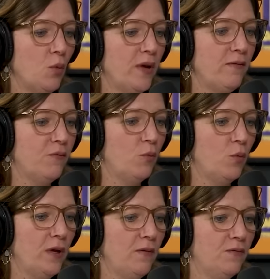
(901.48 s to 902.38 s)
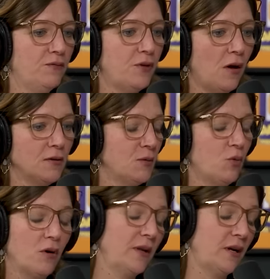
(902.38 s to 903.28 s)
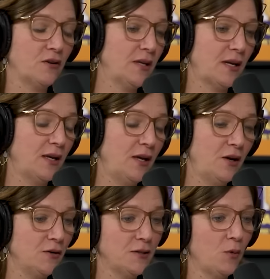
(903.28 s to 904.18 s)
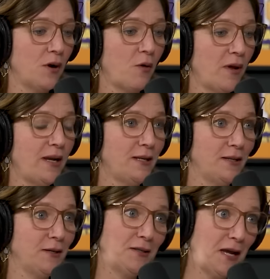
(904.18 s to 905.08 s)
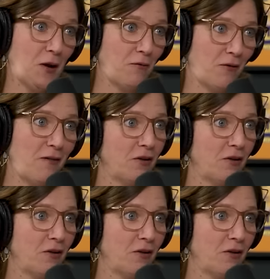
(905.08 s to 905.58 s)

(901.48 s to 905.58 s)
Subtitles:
know, we've tossed and we're only in our second year, and so we're not ready to take over